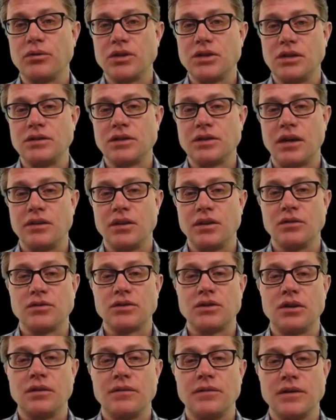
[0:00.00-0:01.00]
proteins on
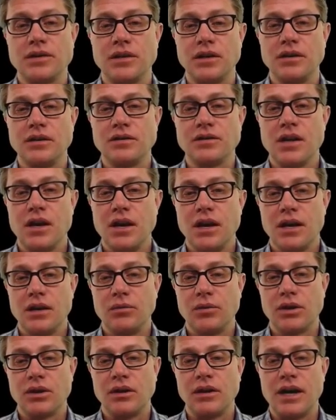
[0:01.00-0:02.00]
those surfaces,
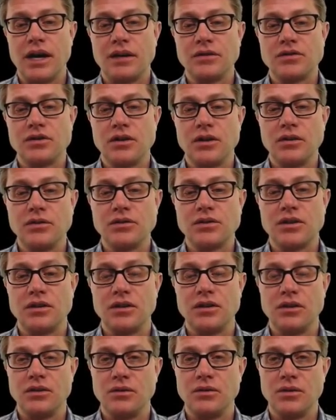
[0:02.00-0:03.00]
and what allows those
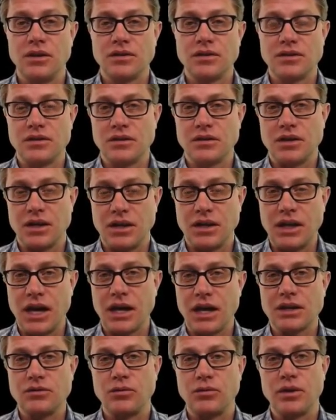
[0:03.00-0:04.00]
to do is to
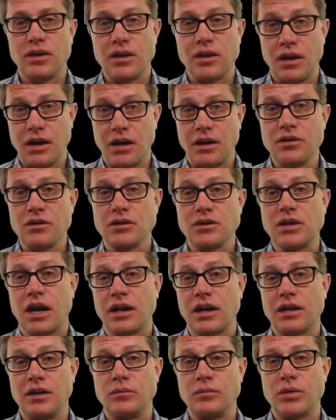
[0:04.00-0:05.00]
connect with other
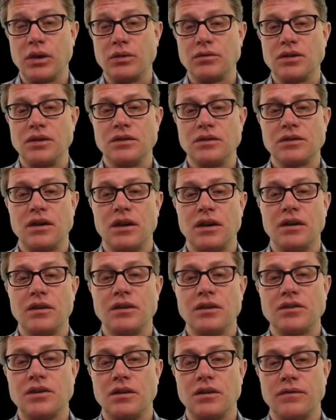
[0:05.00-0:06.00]
docking proteins
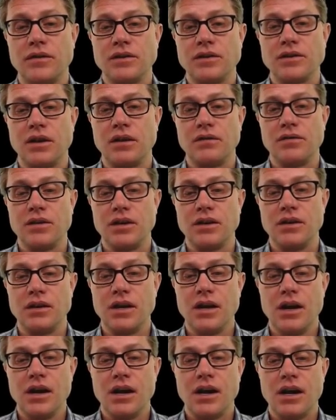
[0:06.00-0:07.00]
on the surface of
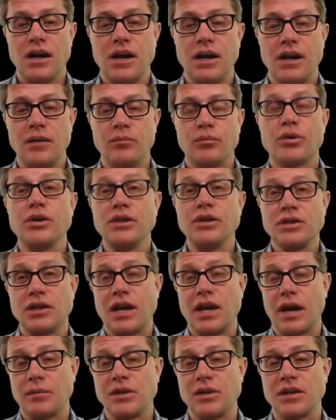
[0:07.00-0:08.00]
the
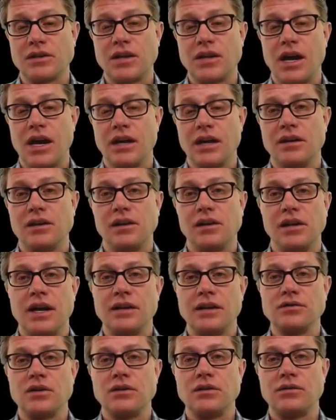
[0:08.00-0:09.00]
presynaptic side, and
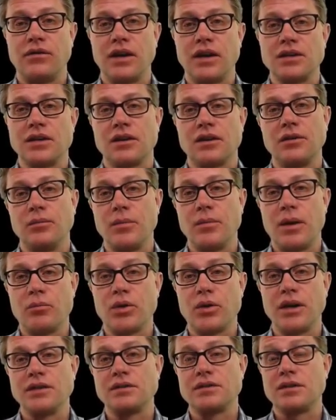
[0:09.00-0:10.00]
allows those vesicle
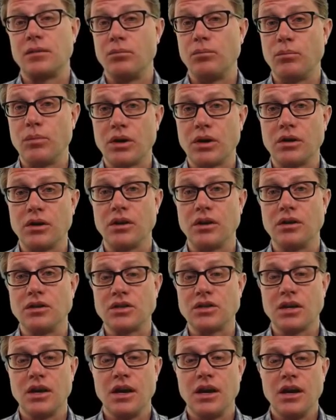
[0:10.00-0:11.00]
membranes to
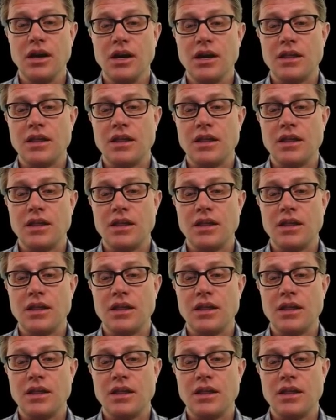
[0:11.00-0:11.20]
merge.